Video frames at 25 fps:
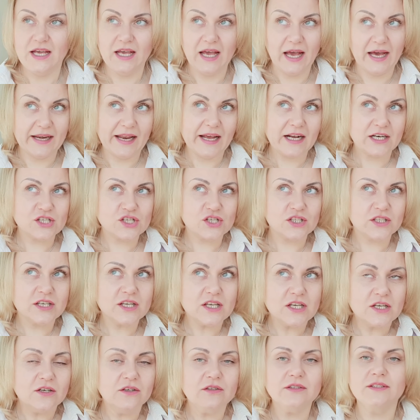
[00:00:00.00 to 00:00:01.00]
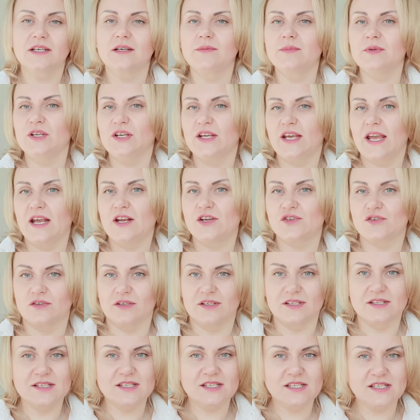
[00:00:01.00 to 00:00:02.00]
And actually, good communication,
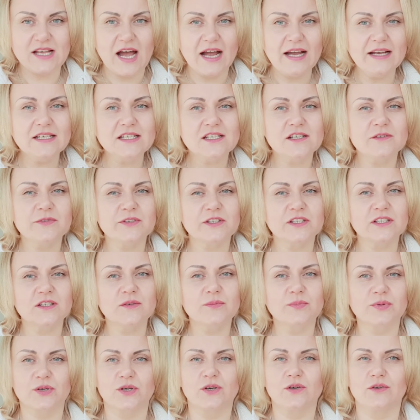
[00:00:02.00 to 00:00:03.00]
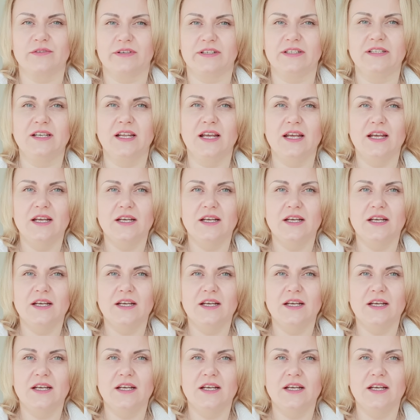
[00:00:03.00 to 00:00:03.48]
it's scientifically proven